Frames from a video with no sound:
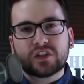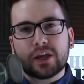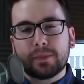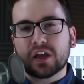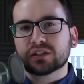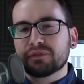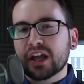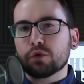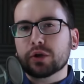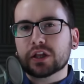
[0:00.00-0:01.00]
See, because if
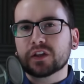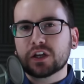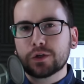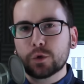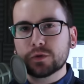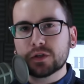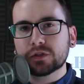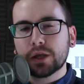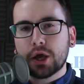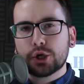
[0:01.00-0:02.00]
Hillary Clinton
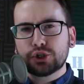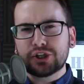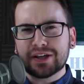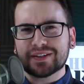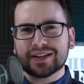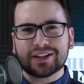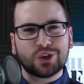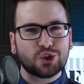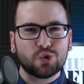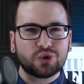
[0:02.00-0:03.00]
loses, she doesn't get
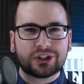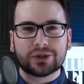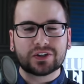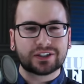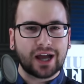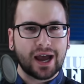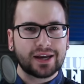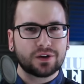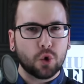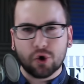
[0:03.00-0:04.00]
to use Jill
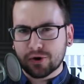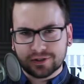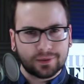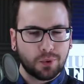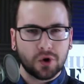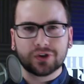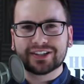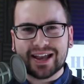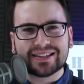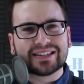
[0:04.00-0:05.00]
Stein or her supporters
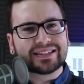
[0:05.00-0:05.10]
as a